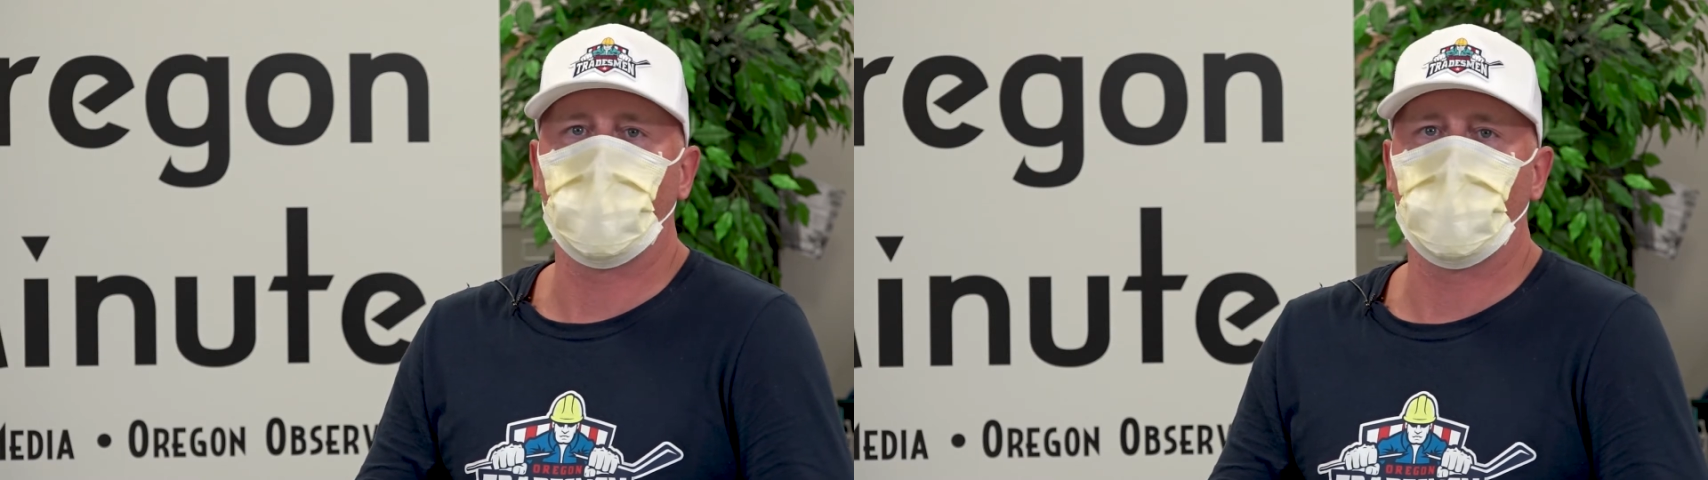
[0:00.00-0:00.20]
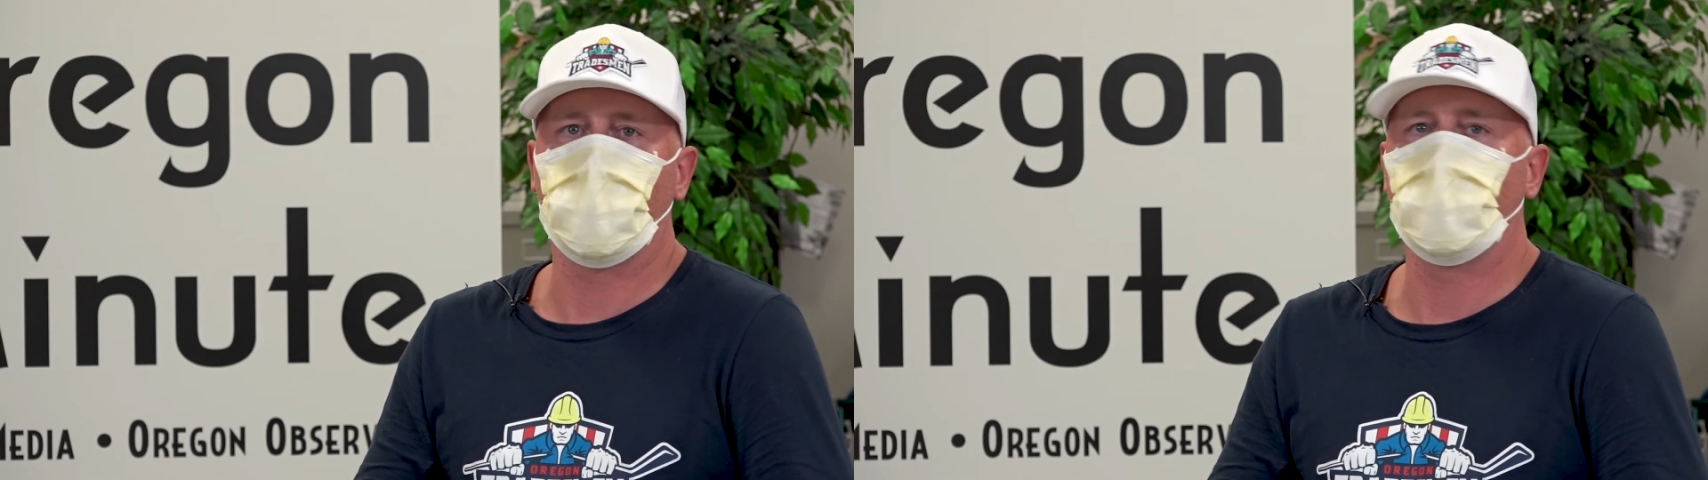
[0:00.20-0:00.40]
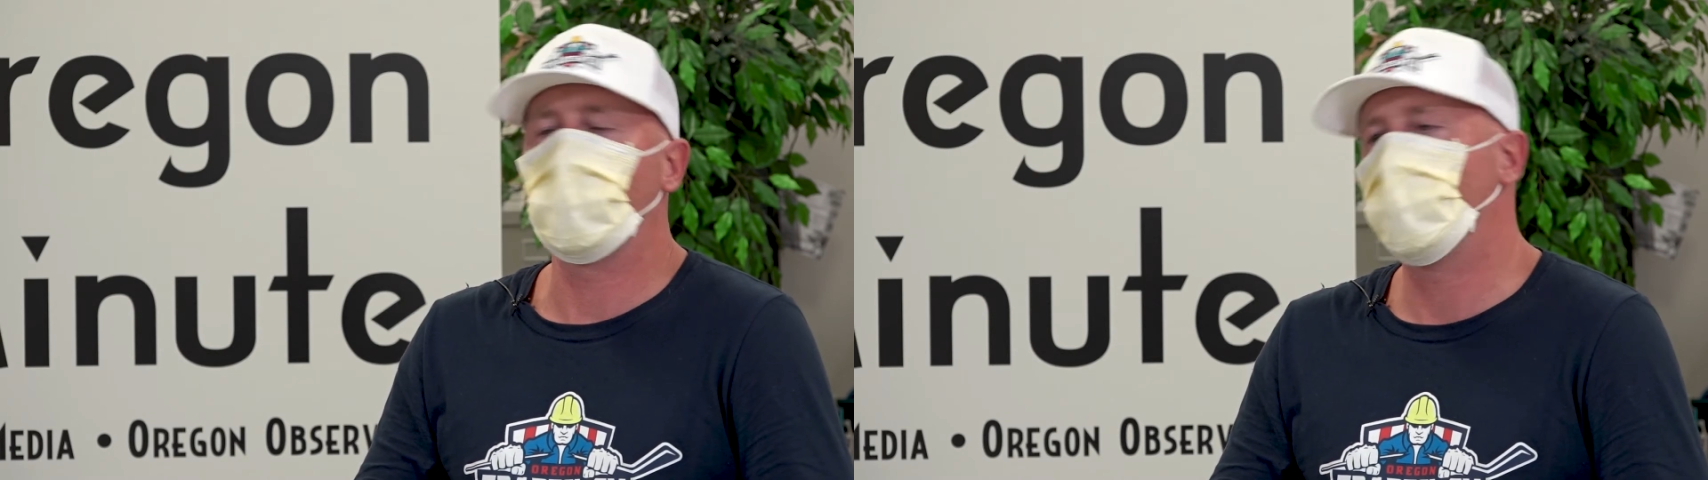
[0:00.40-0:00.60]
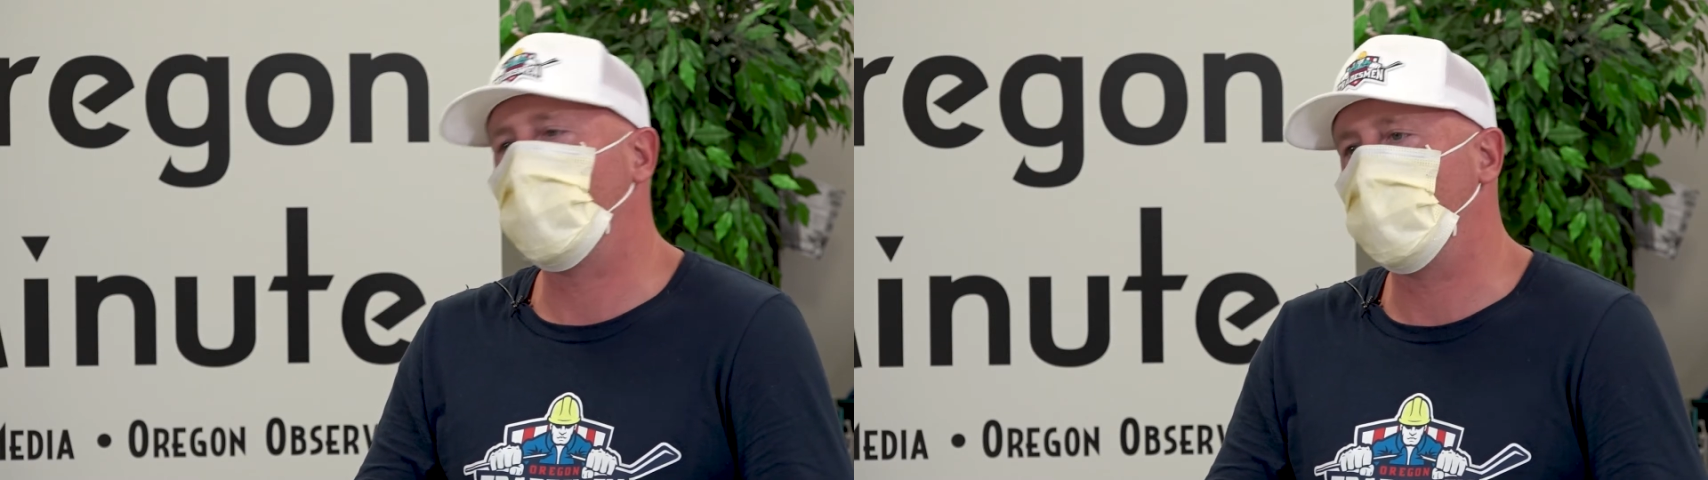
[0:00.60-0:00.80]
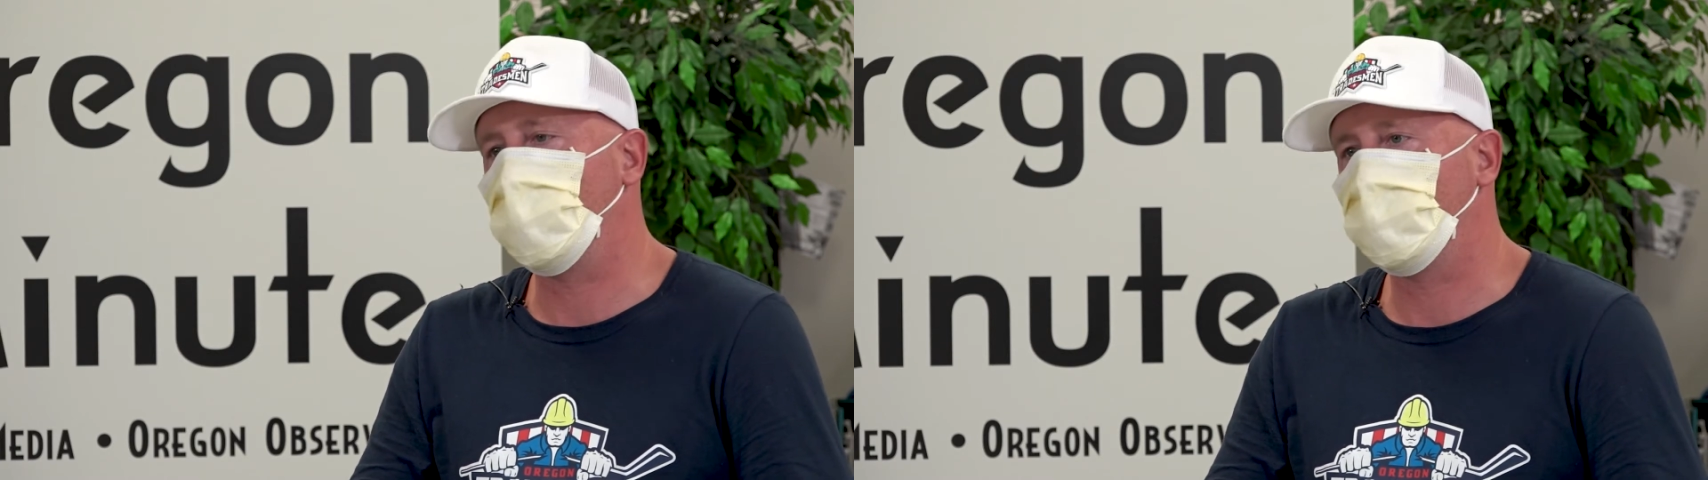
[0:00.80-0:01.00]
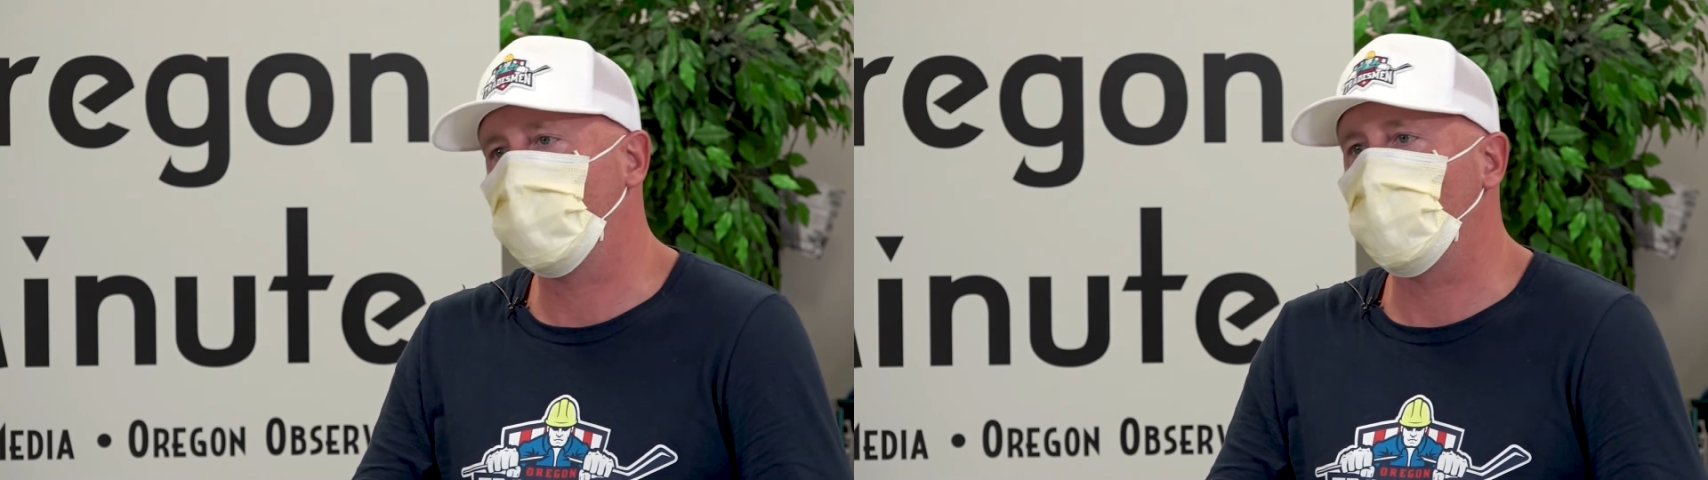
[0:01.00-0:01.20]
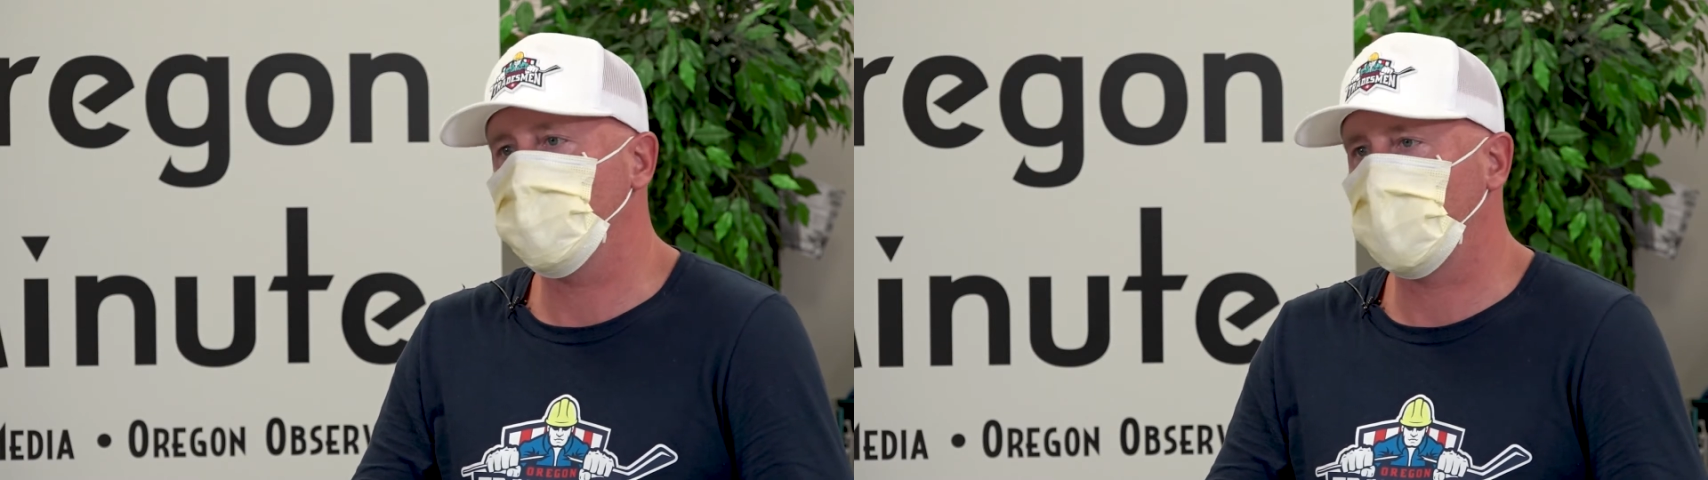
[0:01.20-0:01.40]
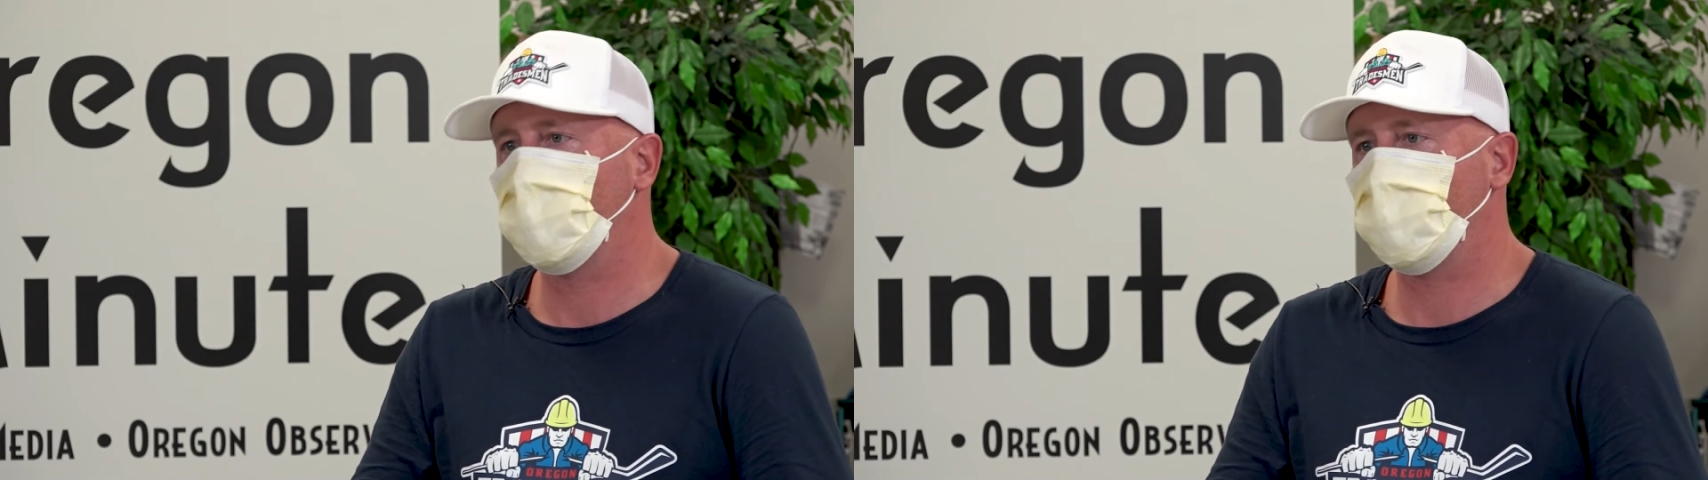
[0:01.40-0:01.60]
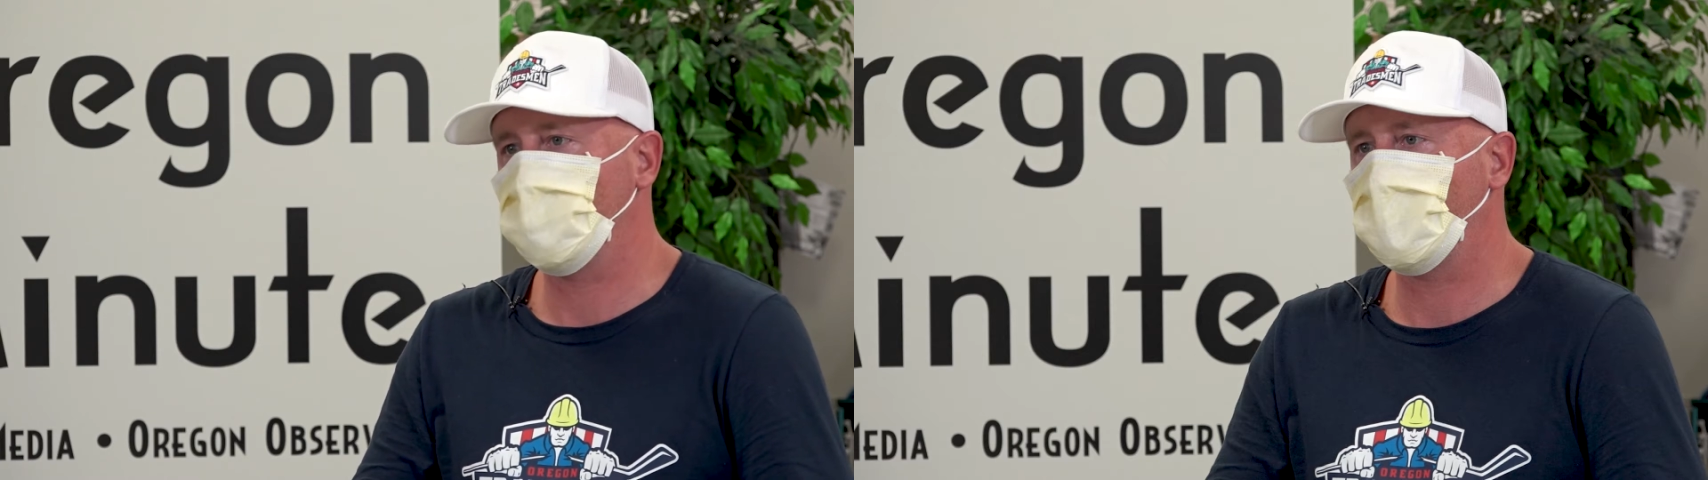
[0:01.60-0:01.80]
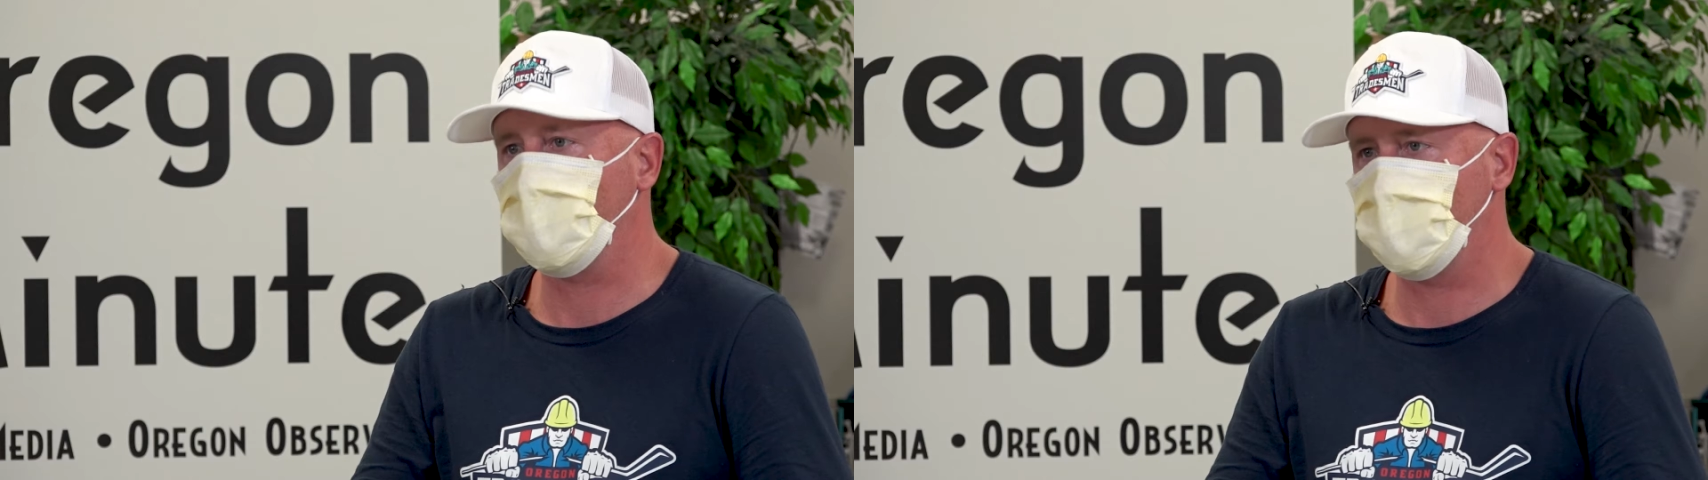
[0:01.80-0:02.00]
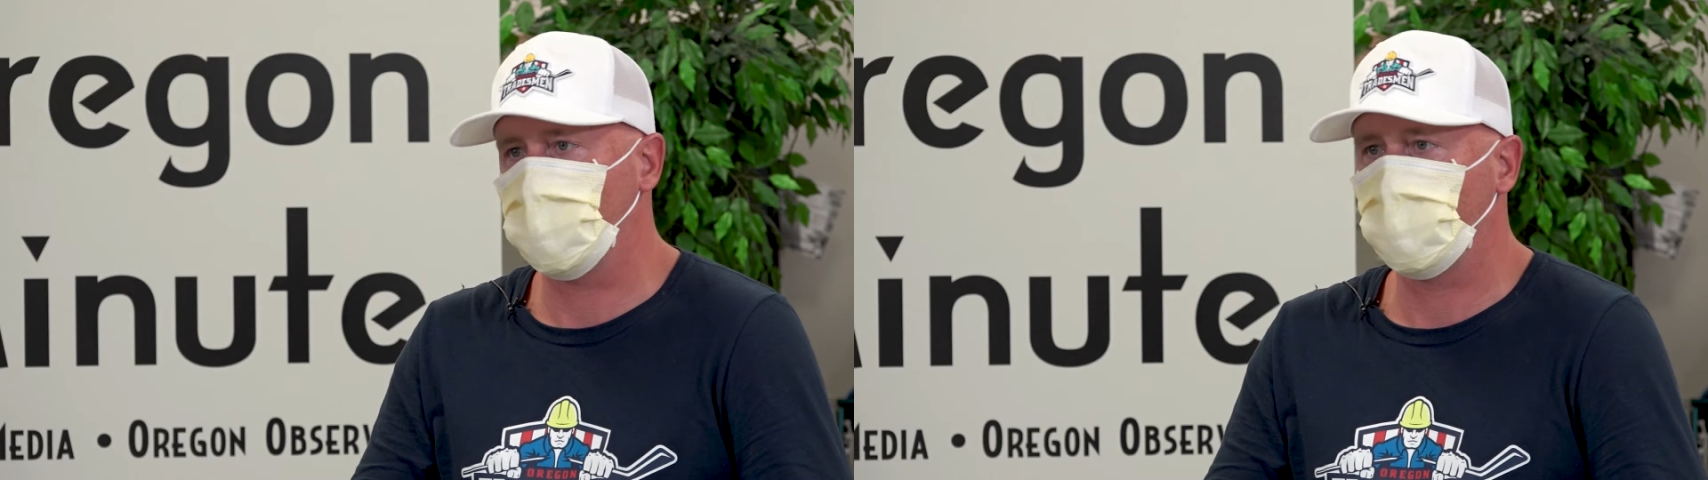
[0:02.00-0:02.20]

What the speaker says: then we're forced to get them tested